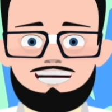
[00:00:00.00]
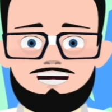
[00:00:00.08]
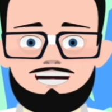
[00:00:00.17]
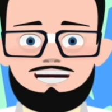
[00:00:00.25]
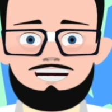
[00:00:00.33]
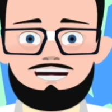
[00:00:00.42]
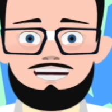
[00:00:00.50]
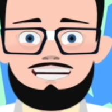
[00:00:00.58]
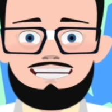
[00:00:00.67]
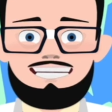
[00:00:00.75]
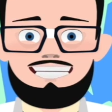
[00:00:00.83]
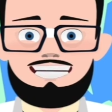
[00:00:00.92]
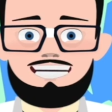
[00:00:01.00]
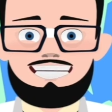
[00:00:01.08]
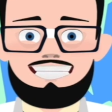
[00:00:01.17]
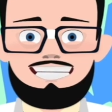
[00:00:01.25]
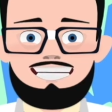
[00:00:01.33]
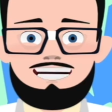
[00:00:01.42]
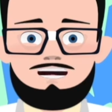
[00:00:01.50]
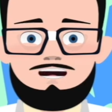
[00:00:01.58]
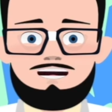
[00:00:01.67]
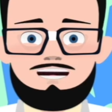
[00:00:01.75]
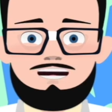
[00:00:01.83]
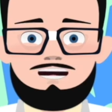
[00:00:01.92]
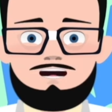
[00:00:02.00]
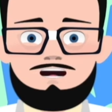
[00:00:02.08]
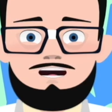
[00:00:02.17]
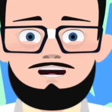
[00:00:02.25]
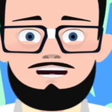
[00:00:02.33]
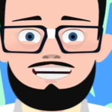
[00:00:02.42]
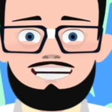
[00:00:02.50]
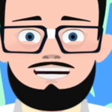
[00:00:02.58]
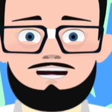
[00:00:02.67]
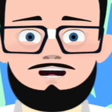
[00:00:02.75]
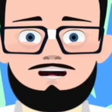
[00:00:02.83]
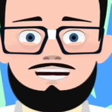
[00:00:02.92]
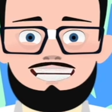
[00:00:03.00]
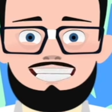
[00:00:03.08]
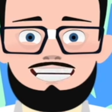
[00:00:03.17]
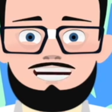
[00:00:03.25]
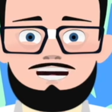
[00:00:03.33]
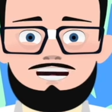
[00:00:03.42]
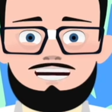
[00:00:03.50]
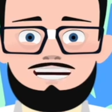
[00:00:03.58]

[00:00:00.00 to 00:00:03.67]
So thank you guys for watching. If you guys like this